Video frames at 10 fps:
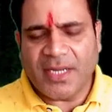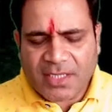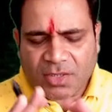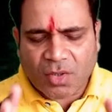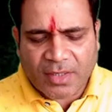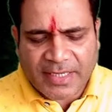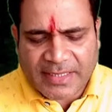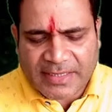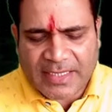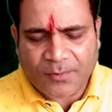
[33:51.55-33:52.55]
In a short
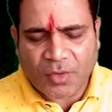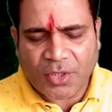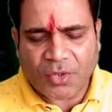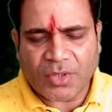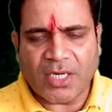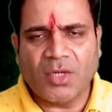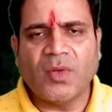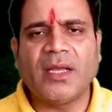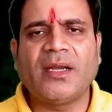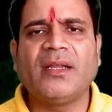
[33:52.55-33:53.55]
details I'm going to tell you
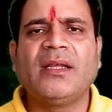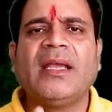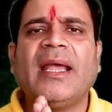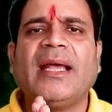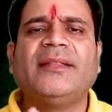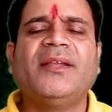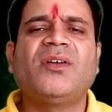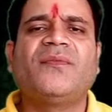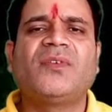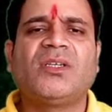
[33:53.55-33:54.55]
here, and then
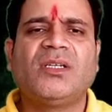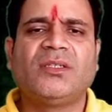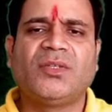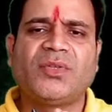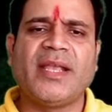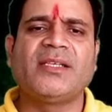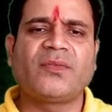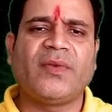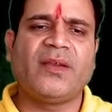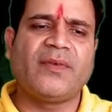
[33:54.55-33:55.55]
after the
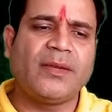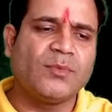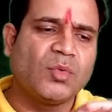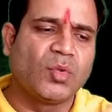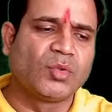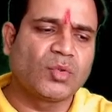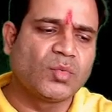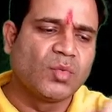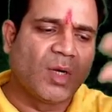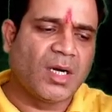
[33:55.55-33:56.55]
things whenever I'm go
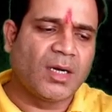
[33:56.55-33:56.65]
through